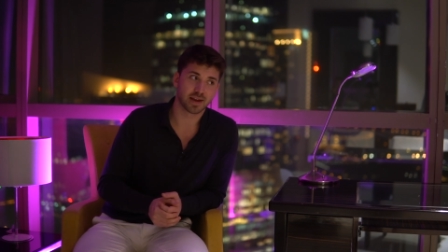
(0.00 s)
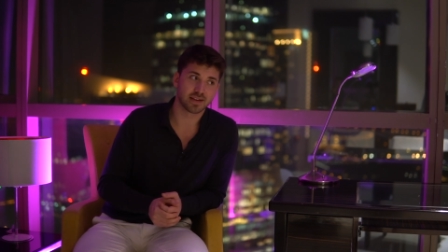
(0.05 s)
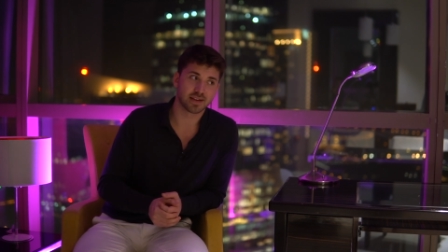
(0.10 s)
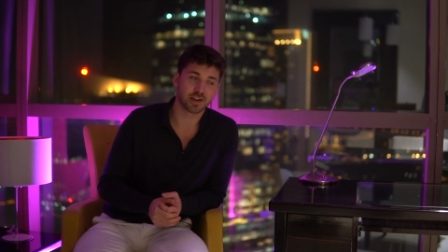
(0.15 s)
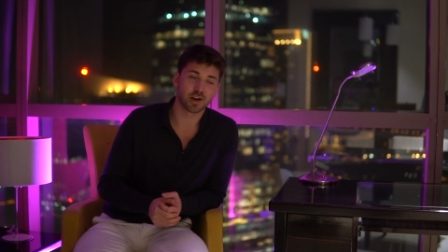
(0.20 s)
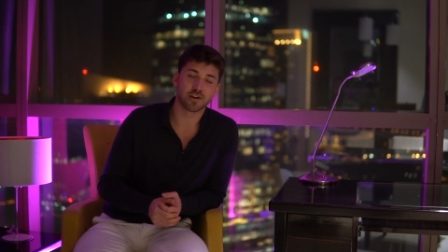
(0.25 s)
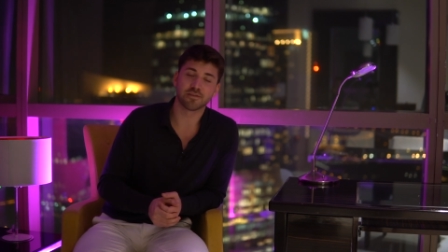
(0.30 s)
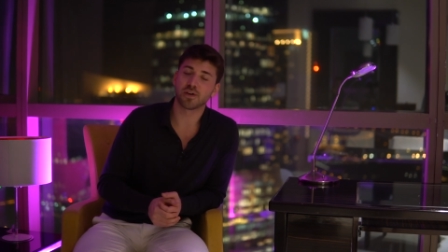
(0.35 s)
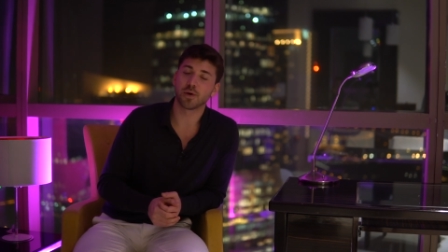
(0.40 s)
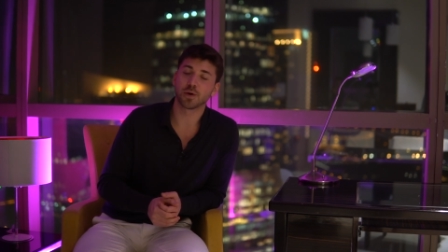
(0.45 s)

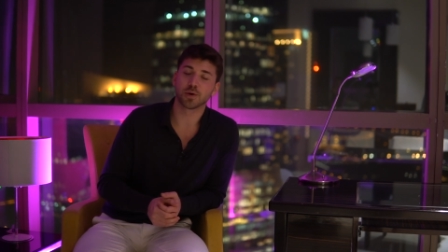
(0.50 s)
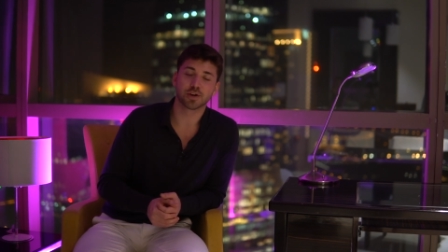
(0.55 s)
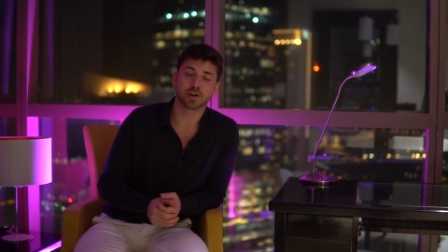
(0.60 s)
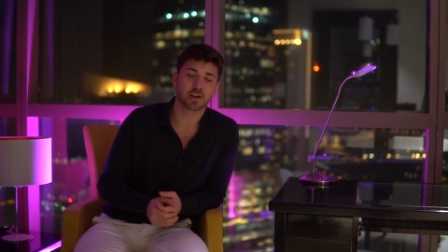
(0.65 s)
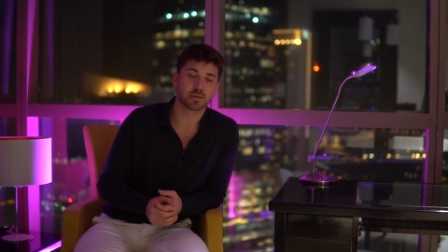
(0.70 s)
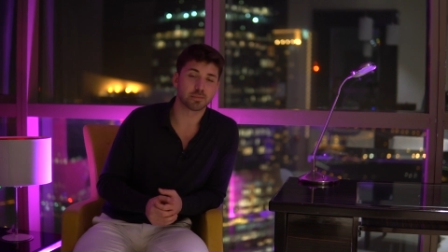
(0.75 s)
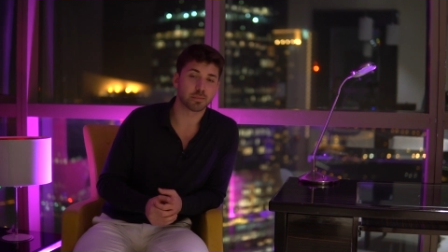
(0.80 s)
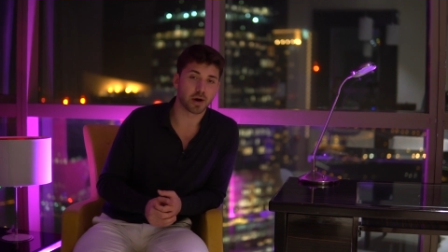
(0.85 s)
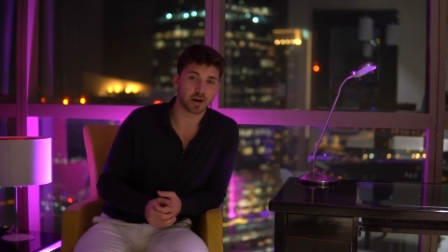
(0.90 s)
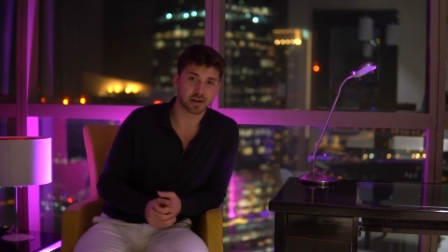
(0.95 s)
they're very good
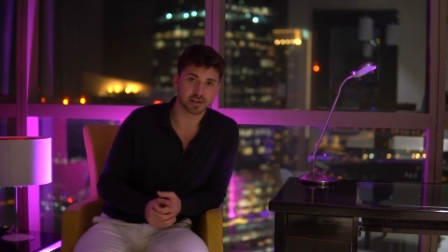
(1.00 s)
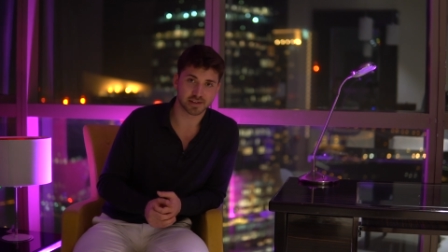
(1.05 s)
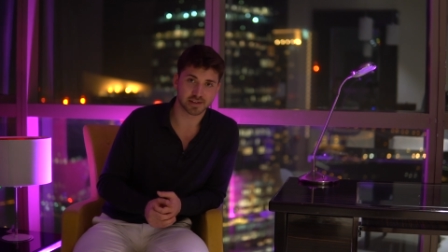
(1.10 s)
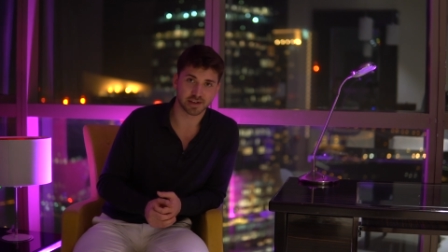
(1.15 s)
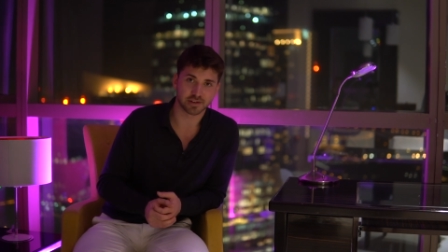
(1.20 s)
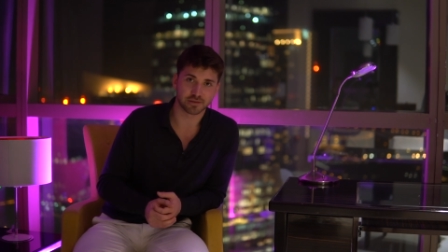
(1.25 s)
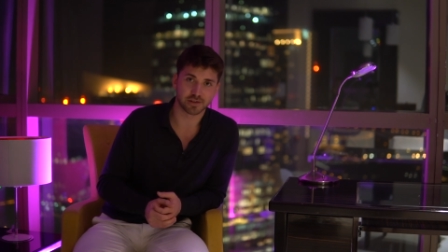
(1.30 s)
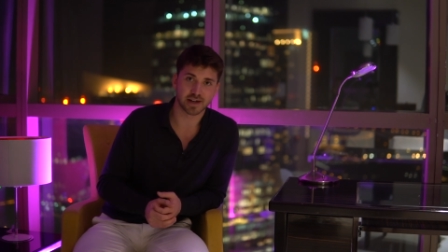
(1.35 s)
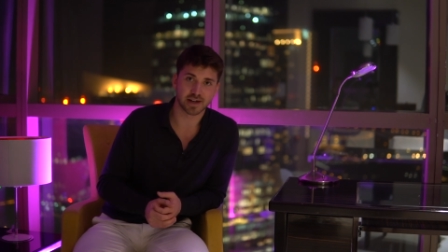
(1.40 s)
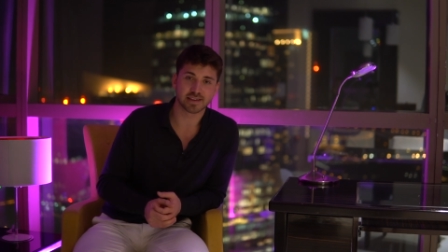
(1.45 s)
at
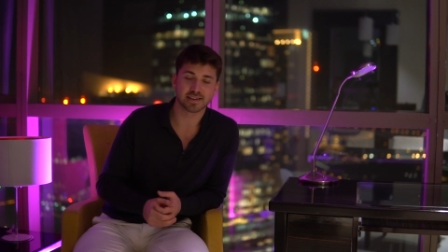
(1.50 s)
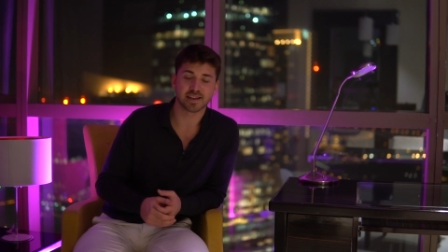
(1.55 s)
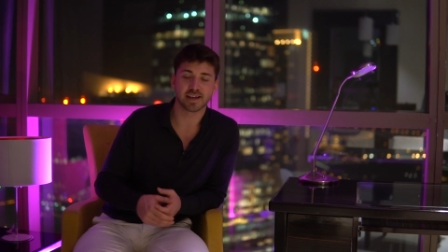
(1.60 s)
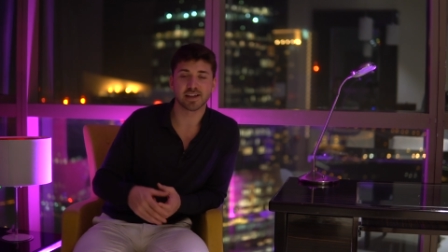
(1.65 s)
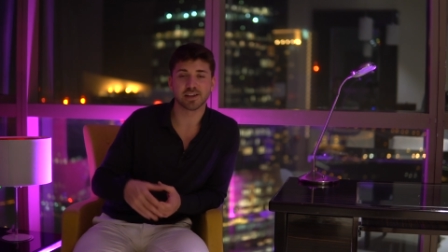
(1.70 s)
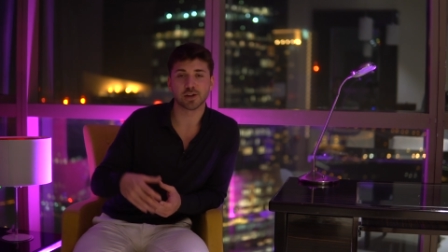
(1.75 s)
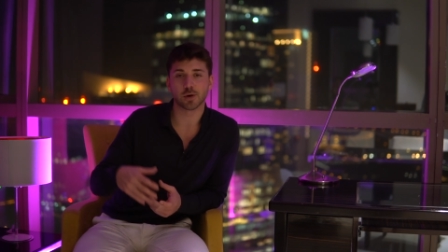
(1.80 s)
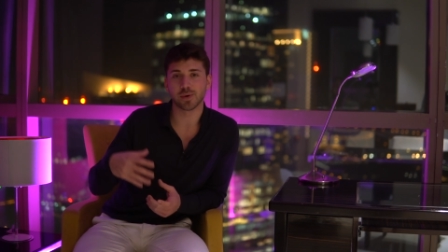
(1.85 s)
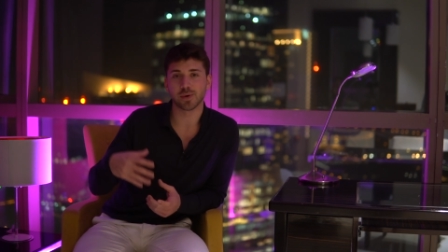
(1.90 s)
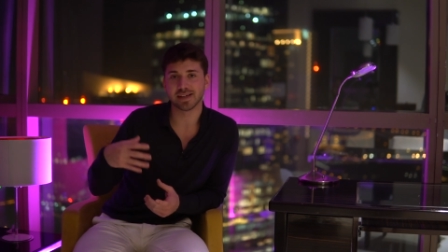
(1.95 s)
marketing, right?
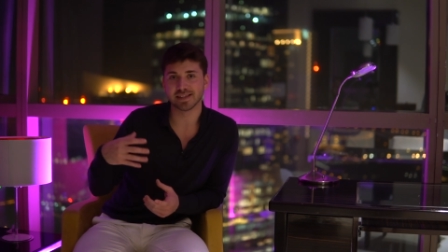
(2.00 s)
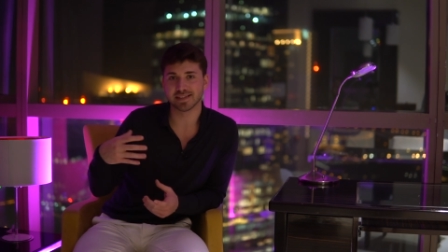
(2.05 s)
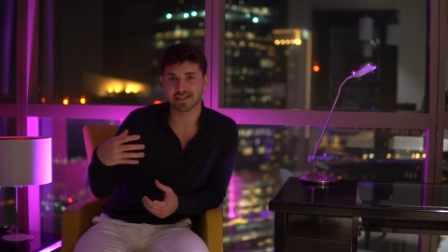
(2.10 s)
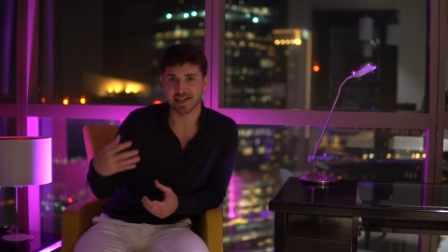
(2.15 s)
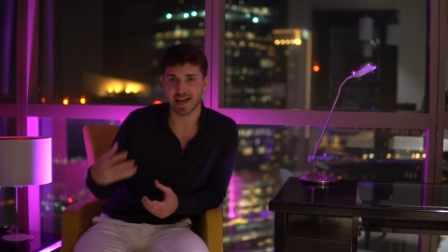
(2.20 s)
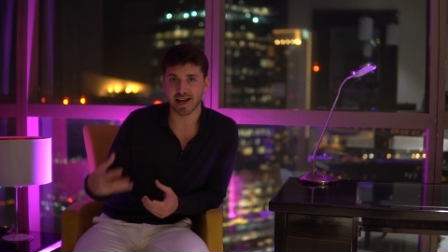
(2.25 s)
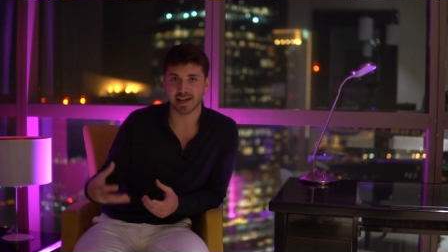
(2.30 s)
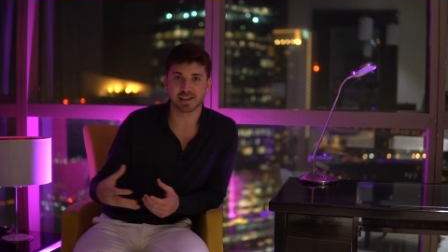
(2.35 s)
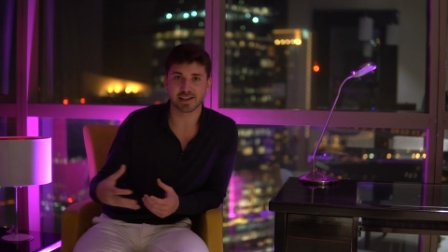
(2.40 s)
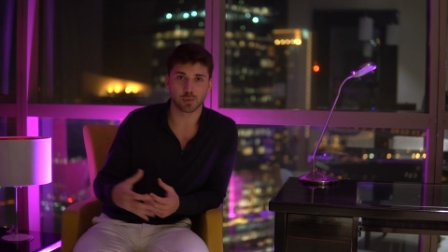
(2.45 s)
They know
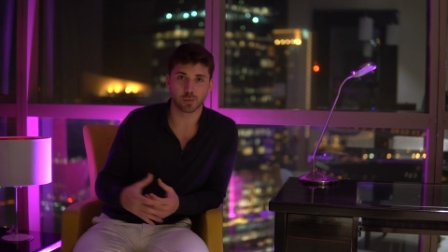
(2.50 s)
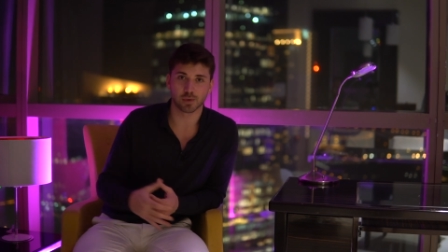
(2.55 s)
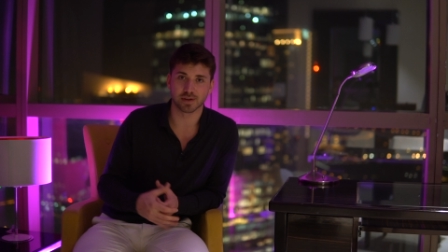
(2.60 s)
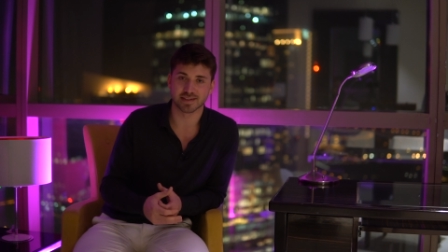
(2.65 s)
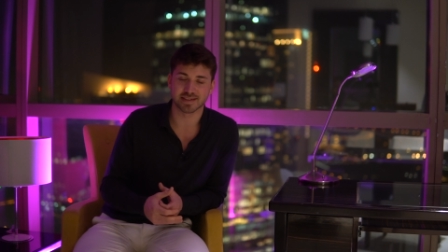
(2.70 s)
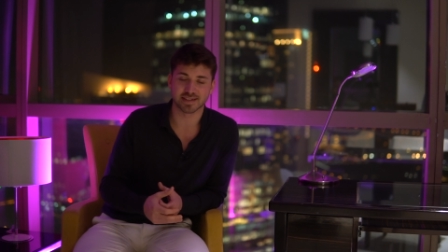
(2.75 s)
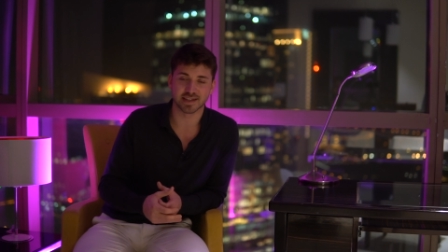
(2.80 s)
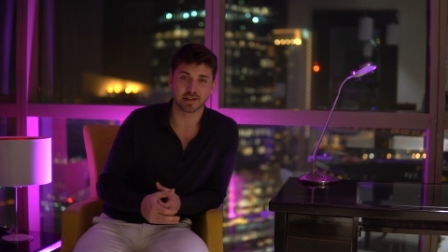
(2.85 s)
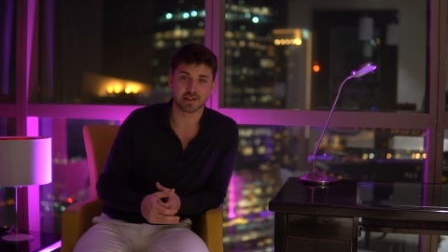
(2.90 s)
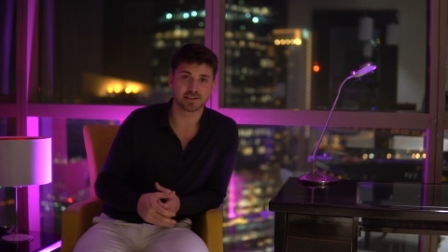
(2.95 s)
exactly
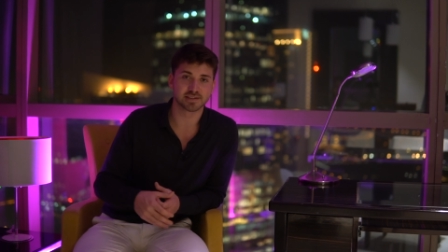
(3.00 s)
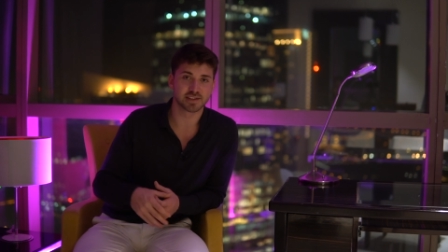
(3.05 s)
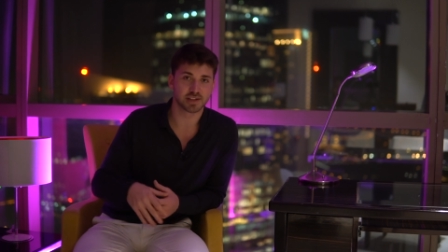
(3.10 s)
what sells.